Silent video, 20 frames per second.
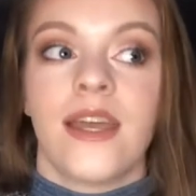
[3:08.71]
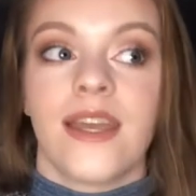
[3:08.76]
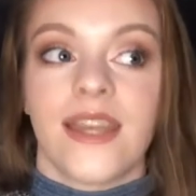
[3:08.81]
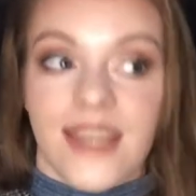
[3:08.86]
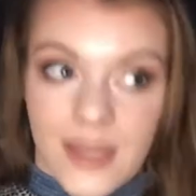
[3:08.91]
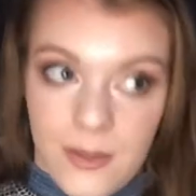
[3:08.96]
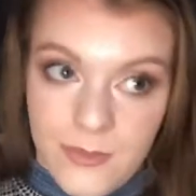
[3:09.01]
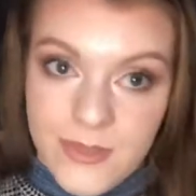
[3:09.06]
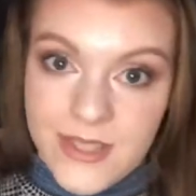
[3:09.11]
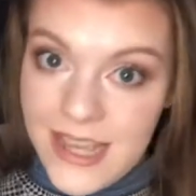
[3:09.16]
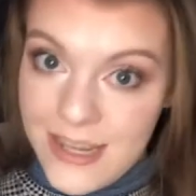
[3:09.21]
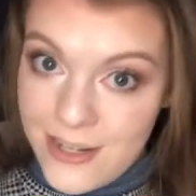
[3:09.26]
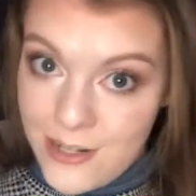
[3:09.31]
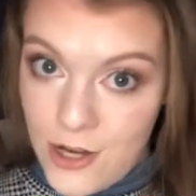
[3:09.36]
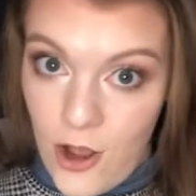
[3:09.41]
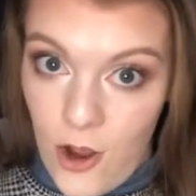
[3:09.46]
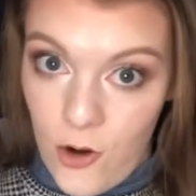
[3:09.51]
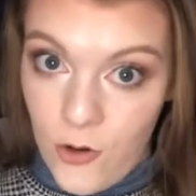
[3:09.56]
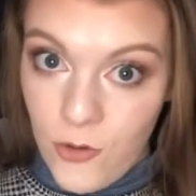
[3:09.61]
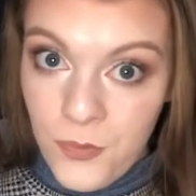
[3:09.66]
Kim said
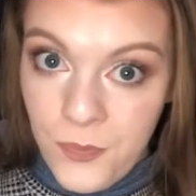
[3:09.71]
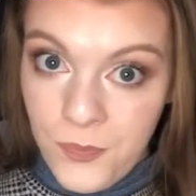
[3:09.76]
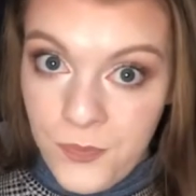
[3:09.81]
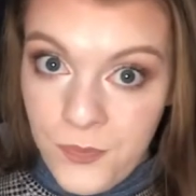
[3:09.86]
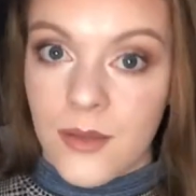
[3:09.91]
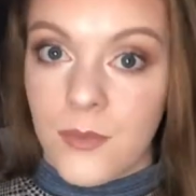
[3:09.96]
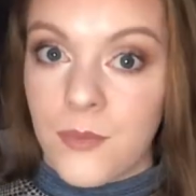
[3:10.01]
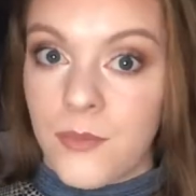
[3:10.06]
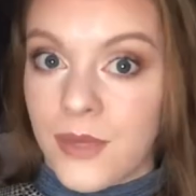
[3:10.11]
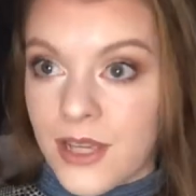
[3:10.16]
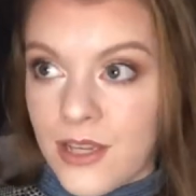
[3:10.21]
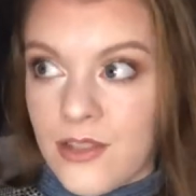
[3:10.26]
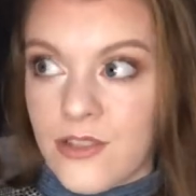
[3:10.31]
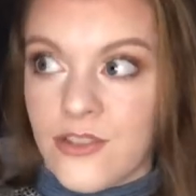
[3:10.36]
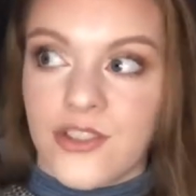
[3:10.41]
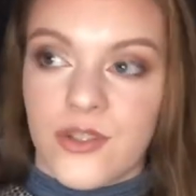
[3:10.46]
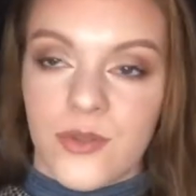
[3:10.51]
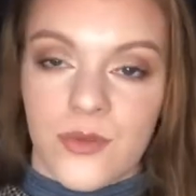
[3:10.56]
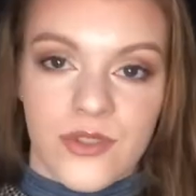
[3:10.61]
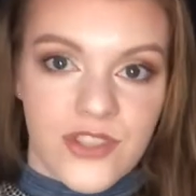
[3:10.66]
no, because
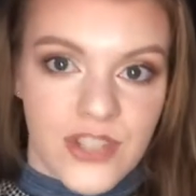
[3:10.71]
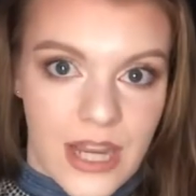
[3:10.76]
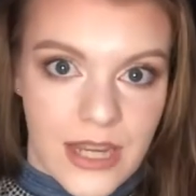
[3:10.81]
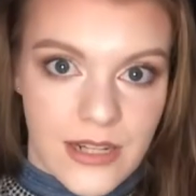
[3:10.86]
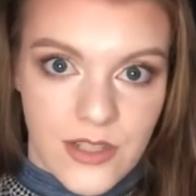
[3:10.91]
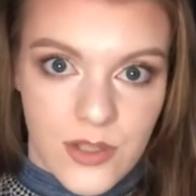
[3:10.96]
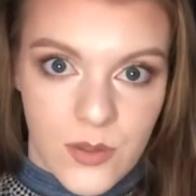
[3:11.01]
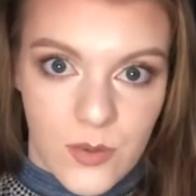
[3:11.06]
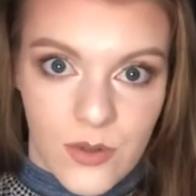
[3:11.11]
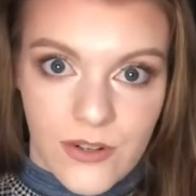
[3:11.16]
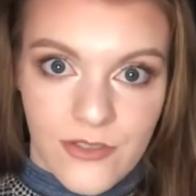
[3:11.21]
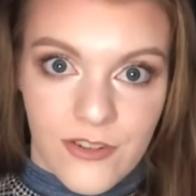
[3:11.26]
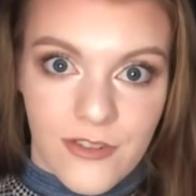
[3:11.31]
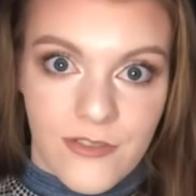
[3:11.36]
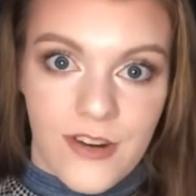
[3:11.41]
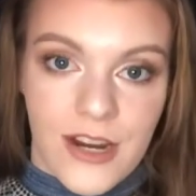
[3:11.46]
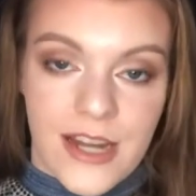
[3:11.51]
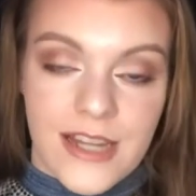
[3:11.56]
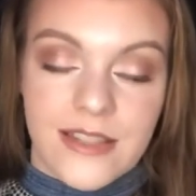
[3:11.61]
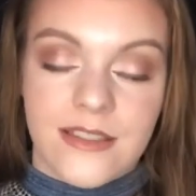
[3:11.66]
she was chatting to one of her
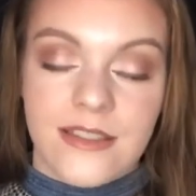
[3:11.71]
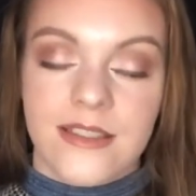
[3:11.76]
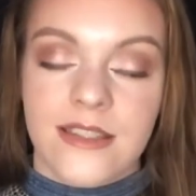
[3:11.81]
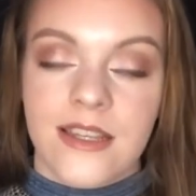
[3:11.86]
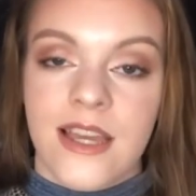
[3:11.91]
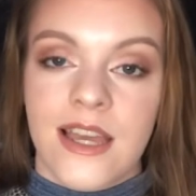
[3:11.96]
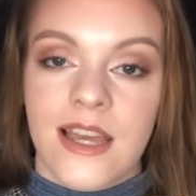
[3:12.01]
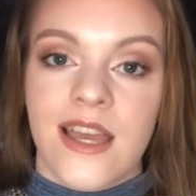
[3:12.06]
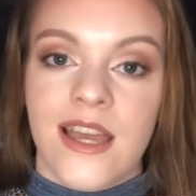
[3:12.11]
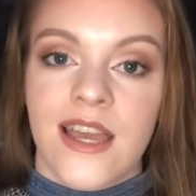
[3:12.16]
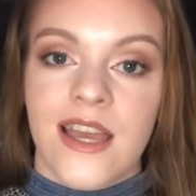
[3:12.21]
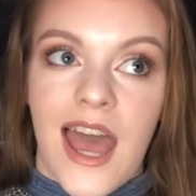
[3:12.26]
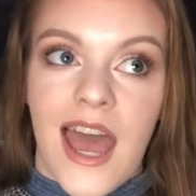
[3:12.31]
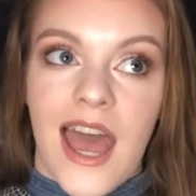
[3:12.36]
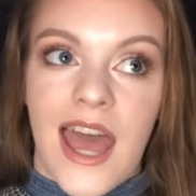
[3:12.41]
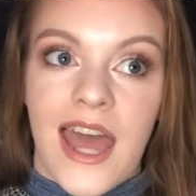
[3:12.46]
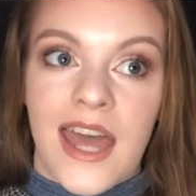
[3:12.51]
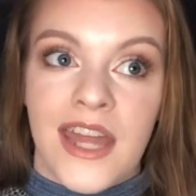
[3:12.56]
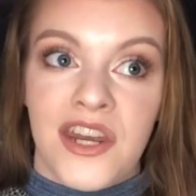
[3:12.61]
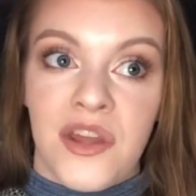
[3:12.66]
friends,
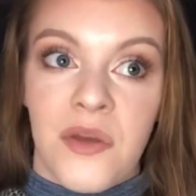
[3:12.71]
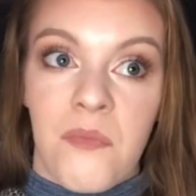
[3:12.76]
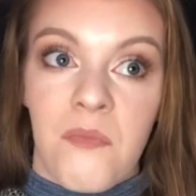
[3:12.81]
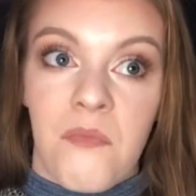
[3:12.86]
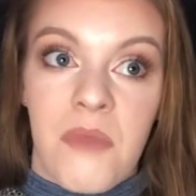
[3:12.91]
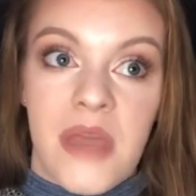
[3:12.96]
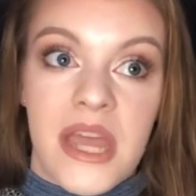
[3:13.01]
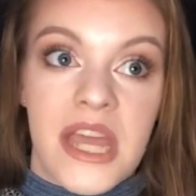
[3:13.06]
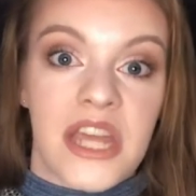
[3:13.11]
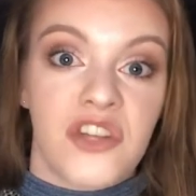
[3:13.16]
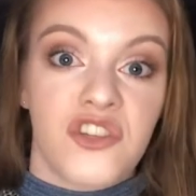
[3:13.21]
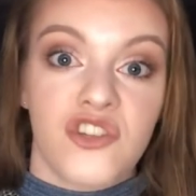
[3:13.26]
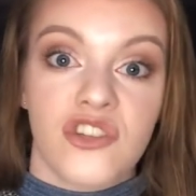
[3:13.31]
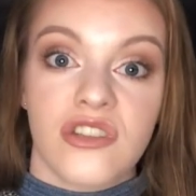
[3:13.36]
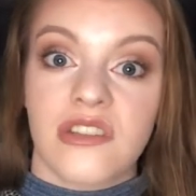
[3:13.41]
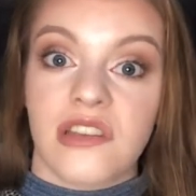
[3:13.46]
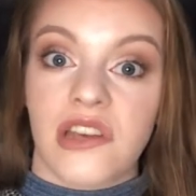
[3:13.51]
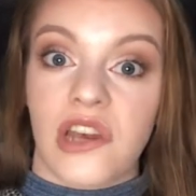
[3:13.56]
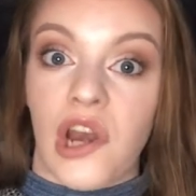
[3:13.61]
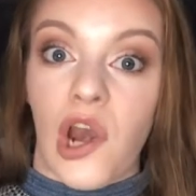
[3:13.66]
and Mick
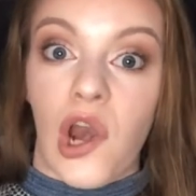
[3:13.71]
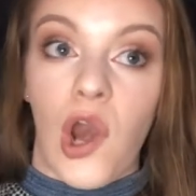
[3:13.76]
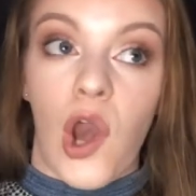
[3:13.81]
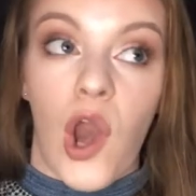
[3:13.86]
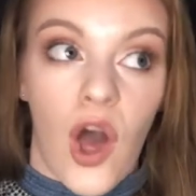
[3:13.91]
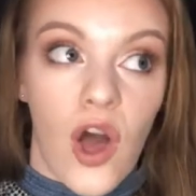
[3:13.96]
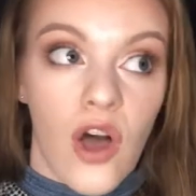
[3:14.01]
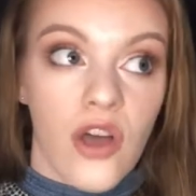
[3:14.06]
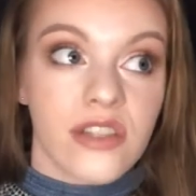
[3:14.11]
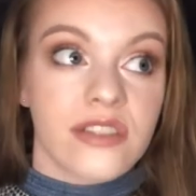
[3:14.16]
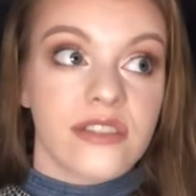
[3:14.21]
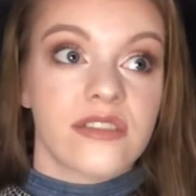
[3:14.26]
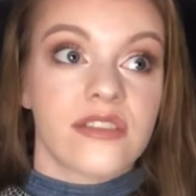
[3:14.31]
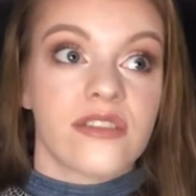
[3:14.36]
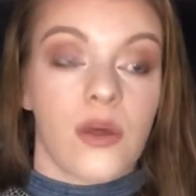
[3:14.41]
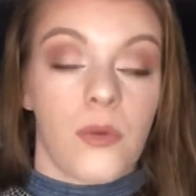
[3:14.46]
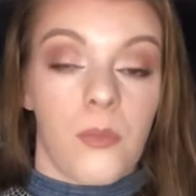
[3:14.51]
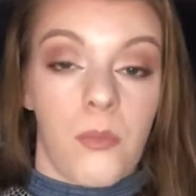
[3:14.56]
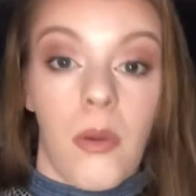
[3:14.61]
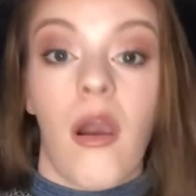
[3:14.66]
just lost
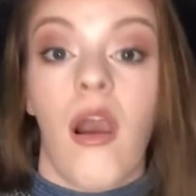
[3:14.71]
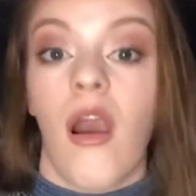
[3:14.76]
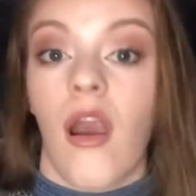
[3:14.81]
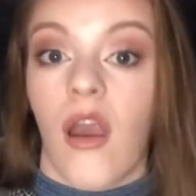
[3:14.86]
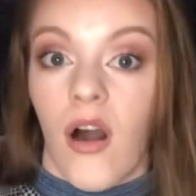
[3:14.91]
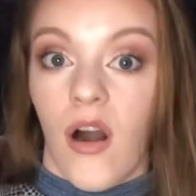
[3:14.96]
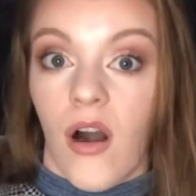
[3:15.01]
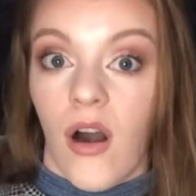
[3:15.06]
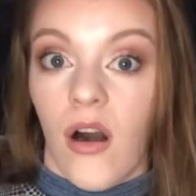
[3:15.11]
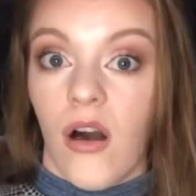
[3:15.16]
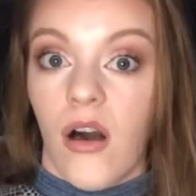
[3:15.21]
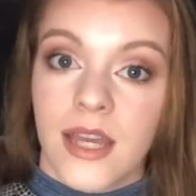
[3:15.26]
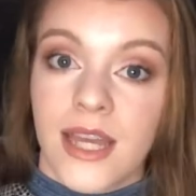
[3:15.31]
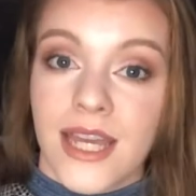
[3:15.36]
the plot.